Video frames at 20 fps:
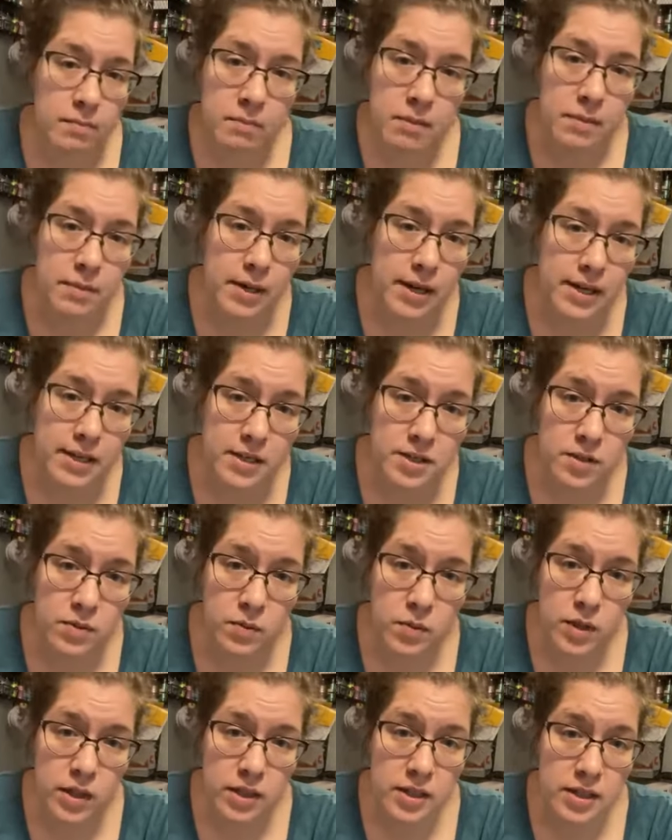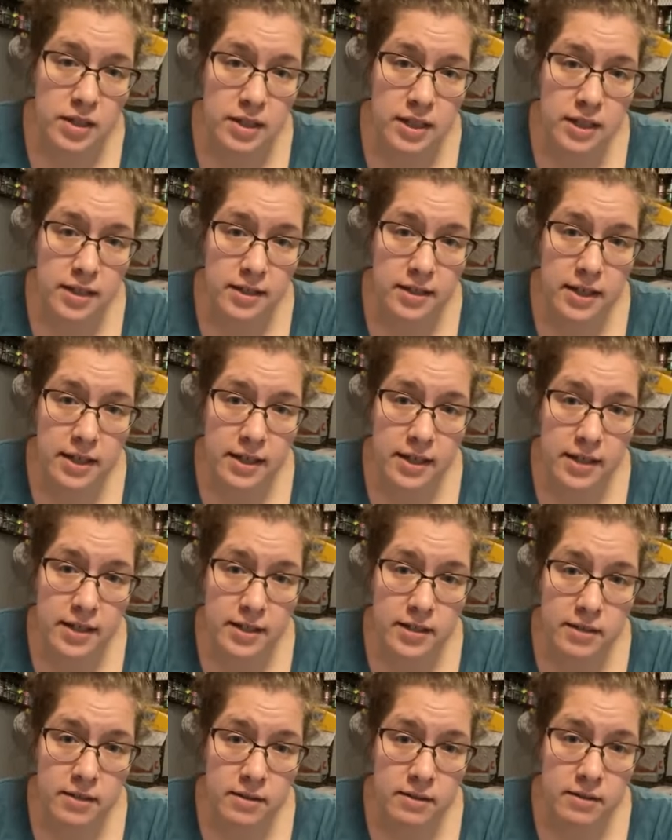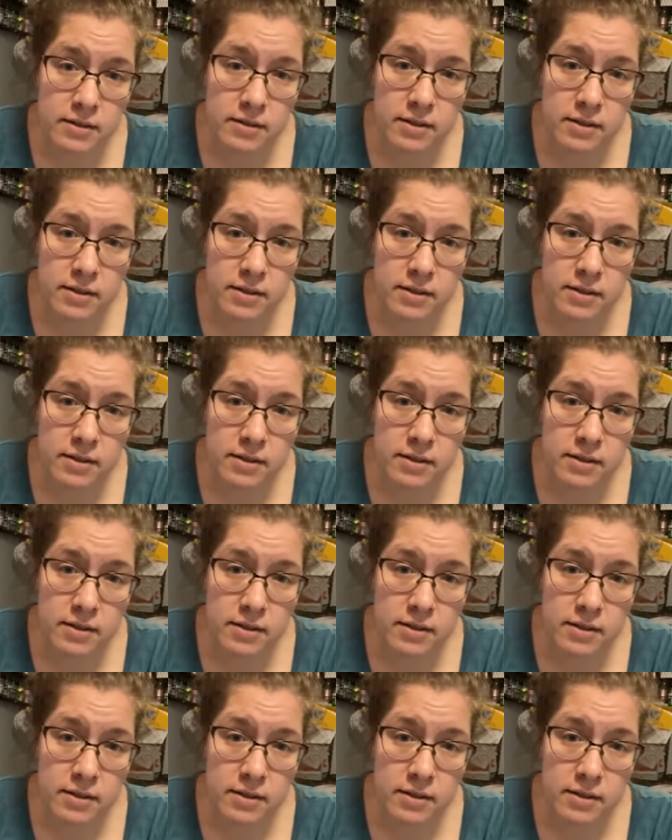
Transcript: my brain doesn't work this late at night, guys.